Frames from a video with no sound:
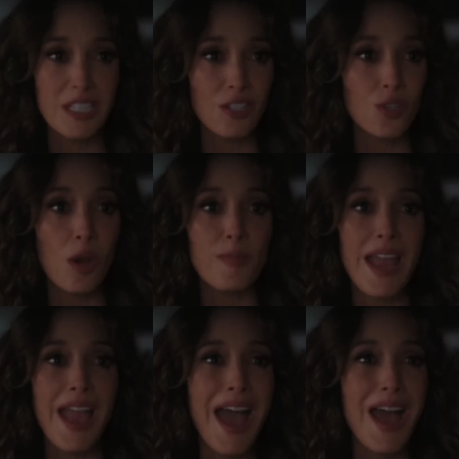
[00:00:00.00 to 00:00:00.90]
Tina, you are my
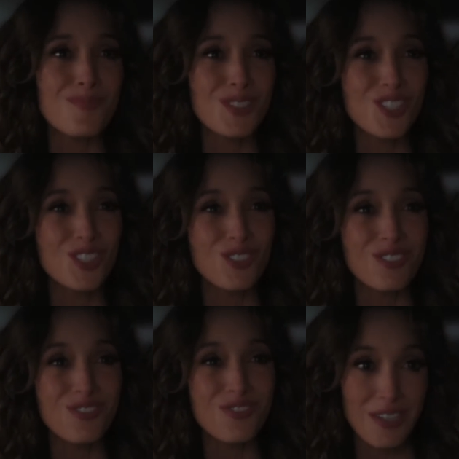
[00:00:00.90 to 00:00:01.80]
absolute
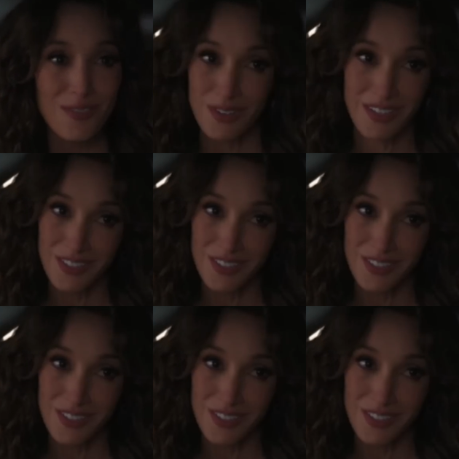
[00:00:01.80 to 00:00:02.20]
favorite